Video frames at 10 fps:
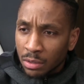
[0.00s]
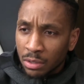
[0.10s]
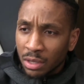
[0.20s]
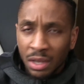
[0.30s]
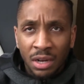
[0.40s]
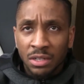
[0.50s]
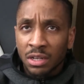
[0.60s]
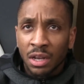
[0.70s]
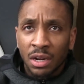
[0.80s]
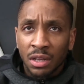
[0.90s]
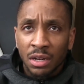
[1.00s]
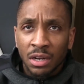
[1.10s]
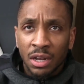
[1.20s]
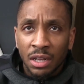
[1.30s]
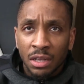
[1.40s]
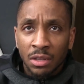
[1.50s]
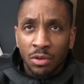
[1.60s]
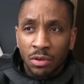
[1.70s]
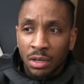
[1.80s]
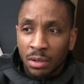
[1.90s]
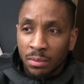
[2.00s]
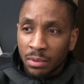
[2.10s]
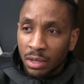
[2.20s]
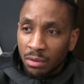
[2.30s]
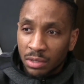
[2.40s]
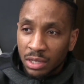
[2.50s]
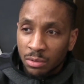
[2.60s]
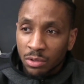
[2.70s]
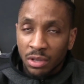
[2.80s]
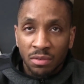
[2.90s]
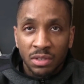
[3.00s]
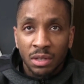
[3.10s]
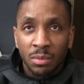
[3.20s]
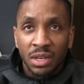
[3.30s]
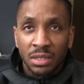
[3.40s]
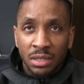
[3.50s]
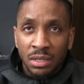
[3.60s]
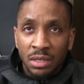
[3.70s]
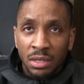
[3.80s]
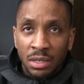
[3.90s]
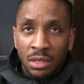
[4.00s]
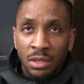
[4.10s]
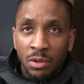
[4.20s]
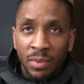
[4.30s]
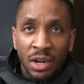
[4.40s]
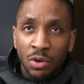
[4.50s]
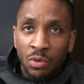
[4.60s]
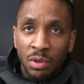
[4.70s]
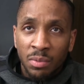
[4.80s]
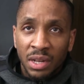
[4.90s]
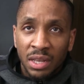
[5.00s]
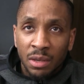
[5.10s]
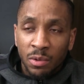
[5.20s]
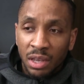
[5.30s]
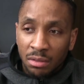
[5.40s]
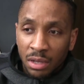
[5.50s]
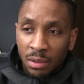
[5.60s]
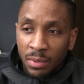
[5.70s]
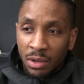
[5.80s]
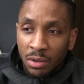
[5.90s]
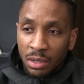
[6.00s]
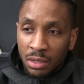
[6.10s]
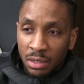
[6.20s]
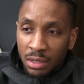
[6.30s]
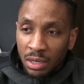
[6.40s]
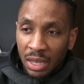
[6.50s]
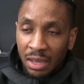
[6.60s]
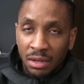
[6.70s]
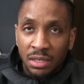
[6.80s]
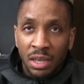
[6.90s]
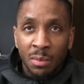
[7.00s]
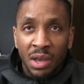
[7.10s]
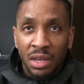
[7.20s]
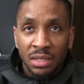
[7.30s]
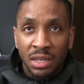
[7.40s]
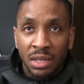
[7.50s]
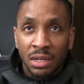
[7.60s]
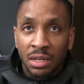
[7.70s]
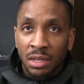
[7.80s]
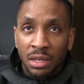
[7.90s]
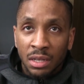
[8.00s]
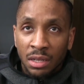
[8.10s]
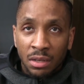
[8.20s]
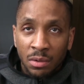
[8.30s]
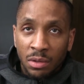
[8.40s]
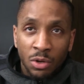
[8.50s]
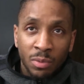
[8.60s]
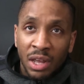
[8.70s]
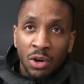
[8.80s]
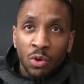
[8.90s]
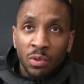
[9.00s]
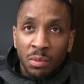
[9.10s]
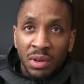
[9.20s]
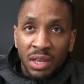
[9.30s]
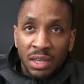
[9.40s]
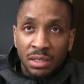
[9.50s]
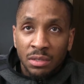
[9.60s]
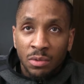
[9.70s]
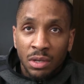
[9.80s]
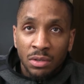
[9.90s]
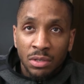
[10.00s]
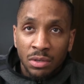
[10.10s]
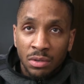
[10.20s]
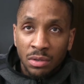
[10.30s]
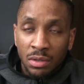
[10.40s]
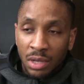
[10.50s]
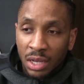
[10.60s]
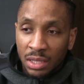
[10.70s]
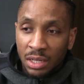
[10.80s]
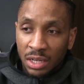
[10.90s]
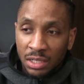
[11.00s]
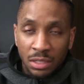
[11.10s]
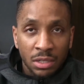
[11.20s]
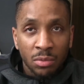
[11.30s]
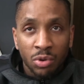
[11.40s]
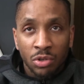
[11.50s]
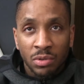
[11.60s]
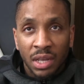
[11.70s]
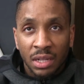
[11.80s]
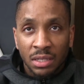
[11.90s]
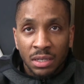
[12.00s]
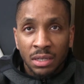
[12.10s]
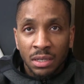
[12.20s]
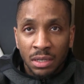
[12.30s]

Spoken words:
You can't let your guard down any night. You're going to come, every team's going to give us their best. Mm-hmm. No matter who we play, we have to come out and have the same mindset, no matter who we play against as well. So I think that's just the approach we got to take.